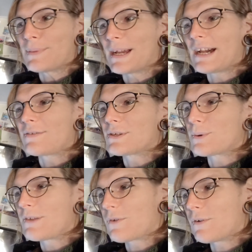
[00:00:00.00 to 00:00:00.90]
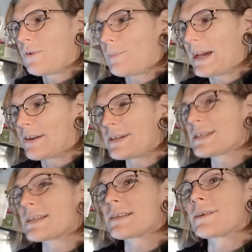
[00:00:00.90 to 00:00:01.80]
but I have a 24 volt battery
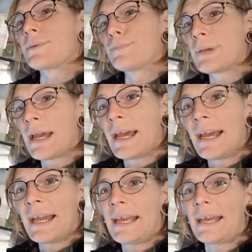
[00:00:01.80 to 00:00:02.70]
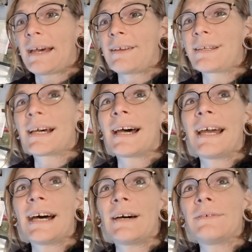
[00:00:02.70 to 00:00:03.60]
system, and I
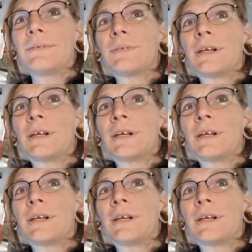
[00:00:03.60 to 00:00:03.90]
have